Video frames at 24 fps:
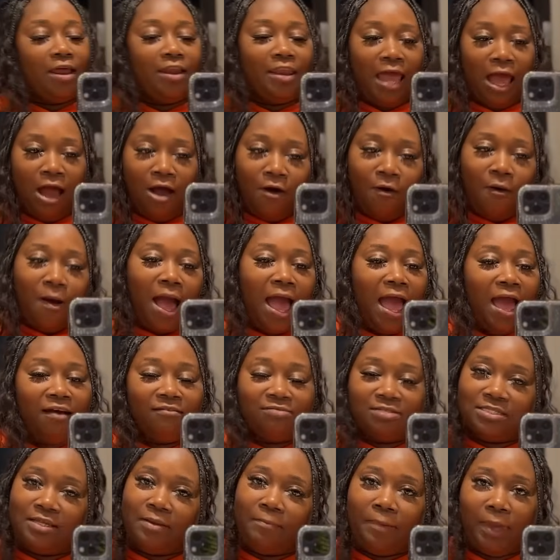Now I
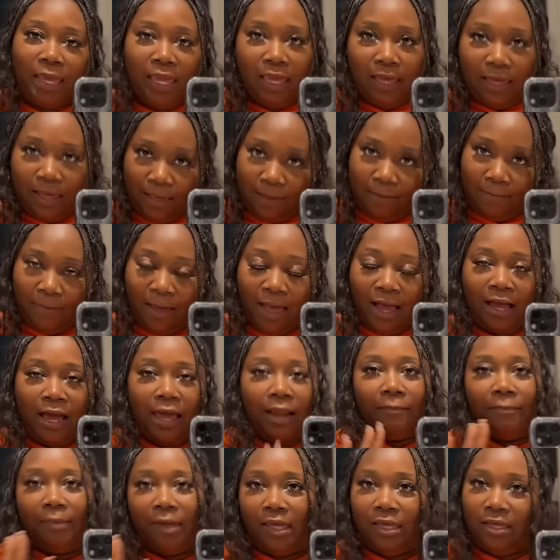have to pay up. I
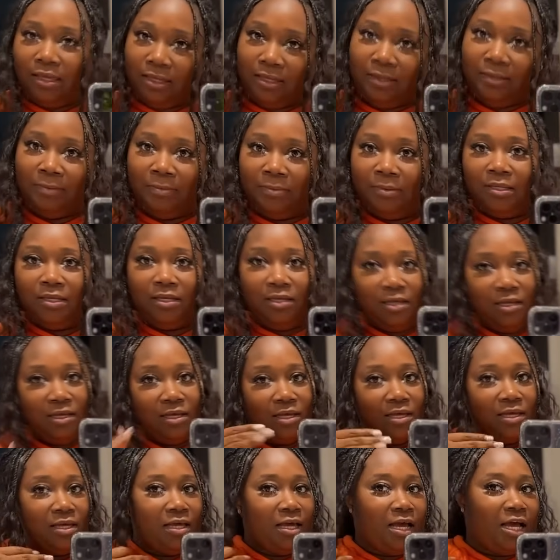got to pay up.
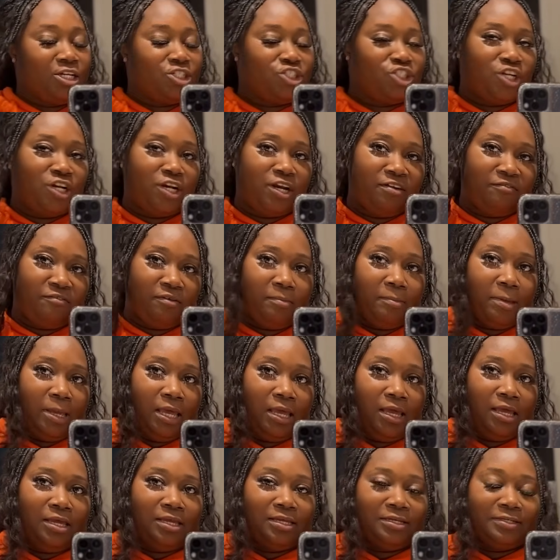I should have never bet.